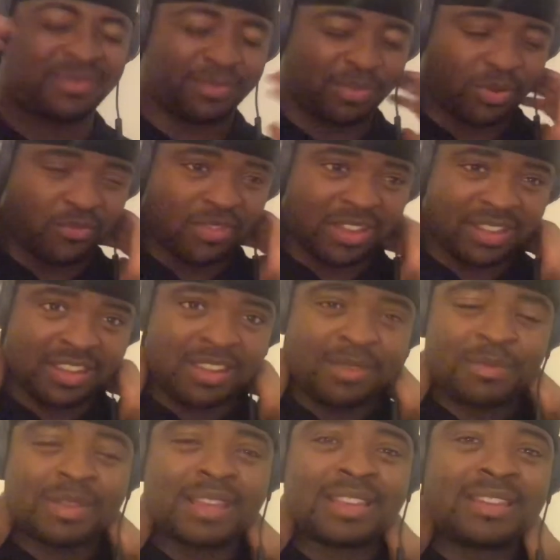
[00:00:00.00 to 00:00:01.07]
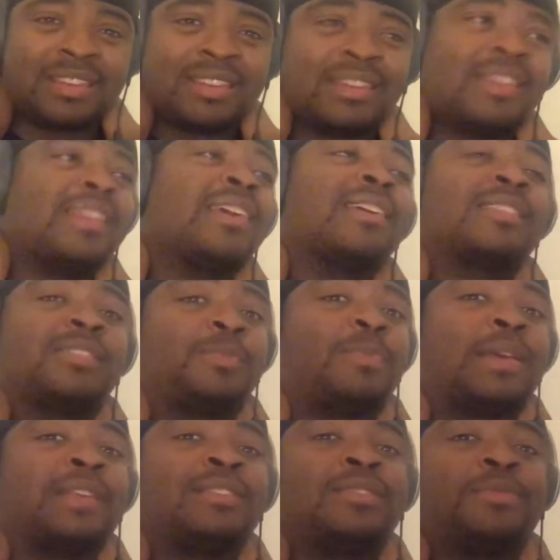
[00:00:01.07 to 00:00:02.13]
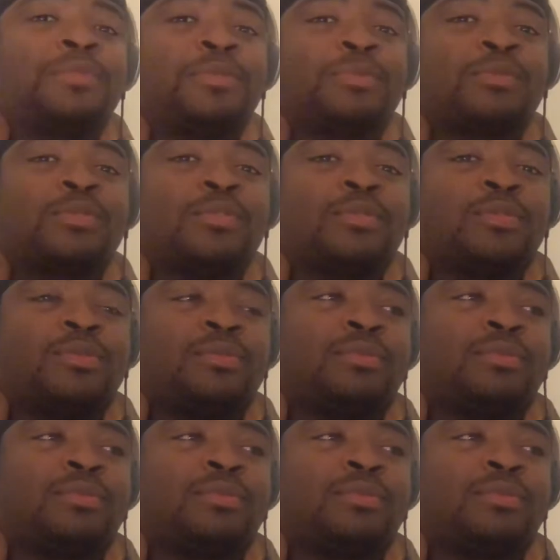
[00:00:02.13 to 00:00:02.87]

There's enough pieces, enough pieces. Neck spasms, oh, bro.